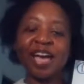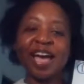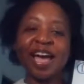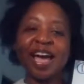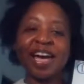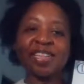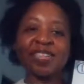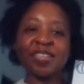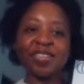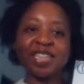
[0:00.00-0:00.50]

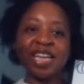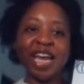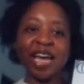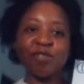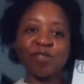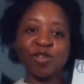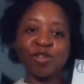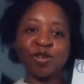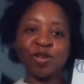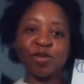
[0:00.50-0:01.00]
I just
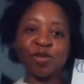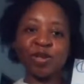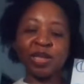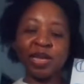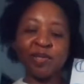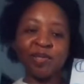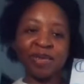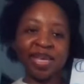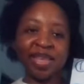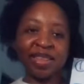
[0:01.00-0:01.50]
have to
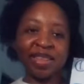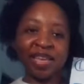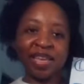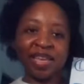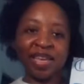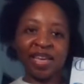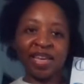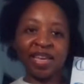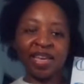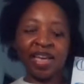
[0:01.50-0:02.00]
limit
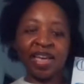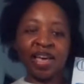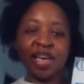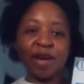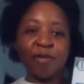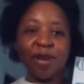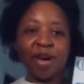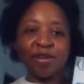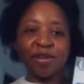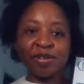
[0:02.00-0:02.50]
the
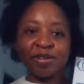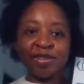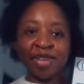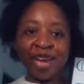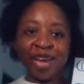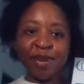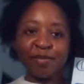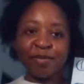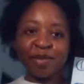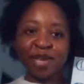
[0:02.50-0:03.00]
amount of
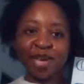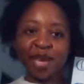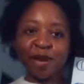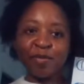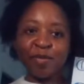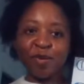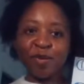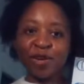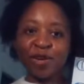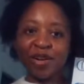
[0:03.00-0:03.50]
time that
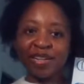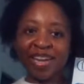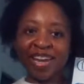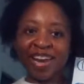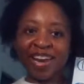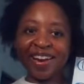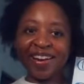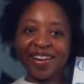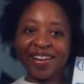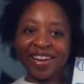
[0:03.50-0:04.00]
I'm on
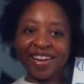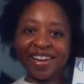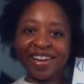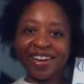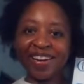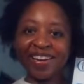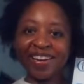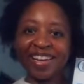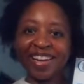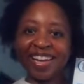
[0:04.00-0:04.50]
air
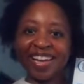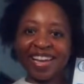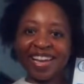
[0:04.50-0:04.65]
here.